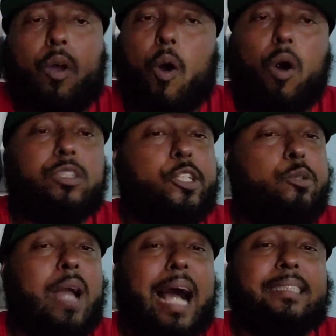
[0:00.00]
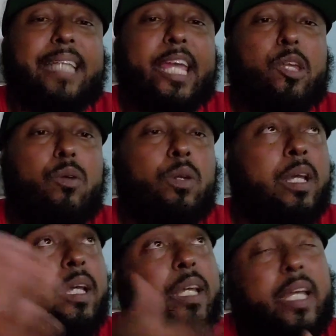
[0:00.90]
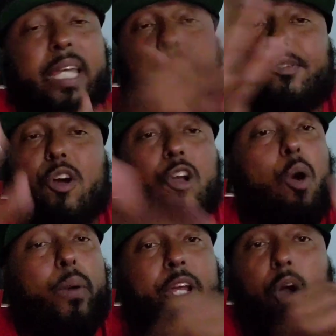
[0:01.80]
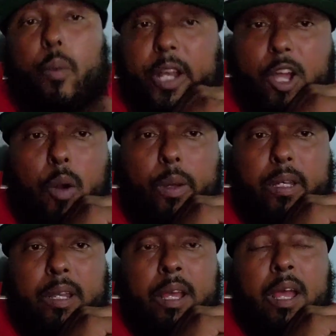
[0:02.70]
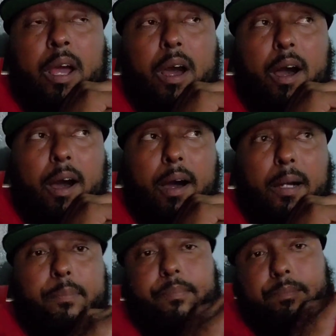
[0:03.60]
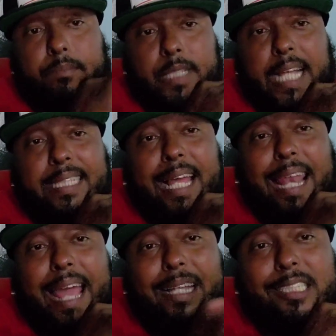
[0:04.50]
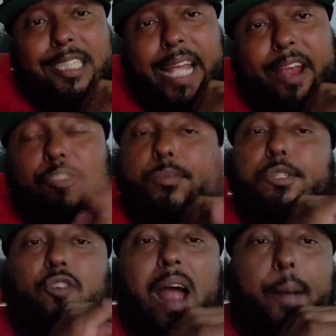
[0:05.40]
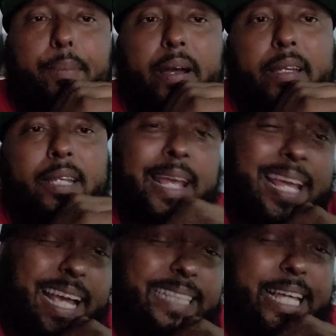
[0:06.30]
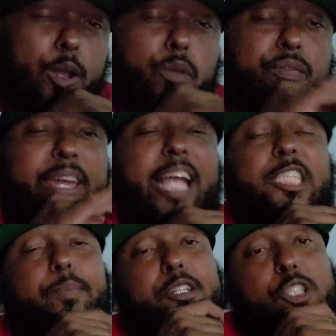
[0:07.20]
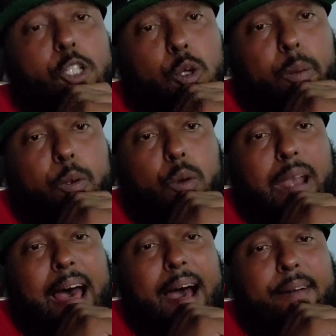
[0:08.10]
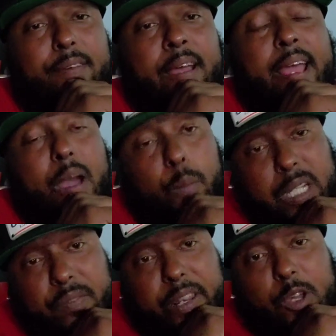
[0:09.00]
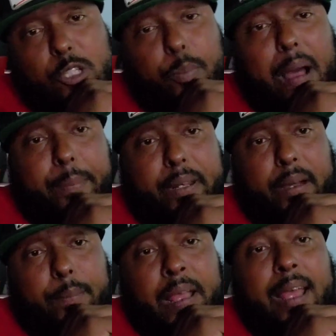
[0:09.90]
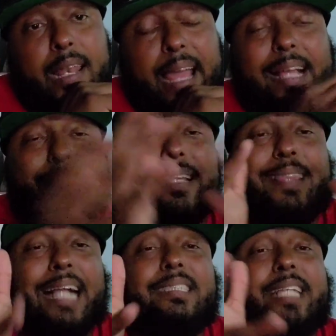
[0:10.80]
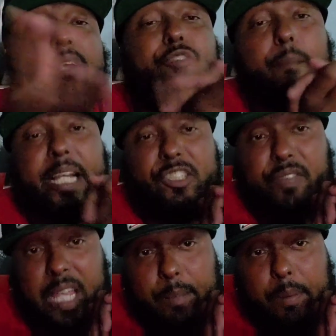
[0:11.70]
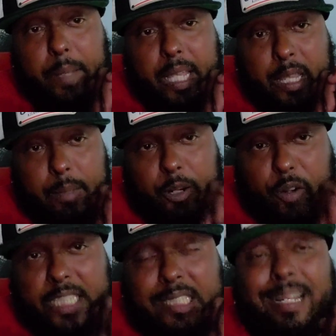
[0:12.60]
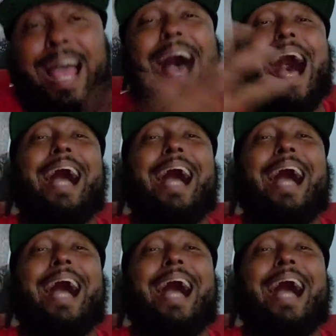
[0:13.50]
All to you guys. Thank you. It keeps on going and going and going. Hit that like, share, subscribe button. Hit that notification bell so you know when I'm going live and when these videos are popping up. Like I said, that's the information for e-immigration.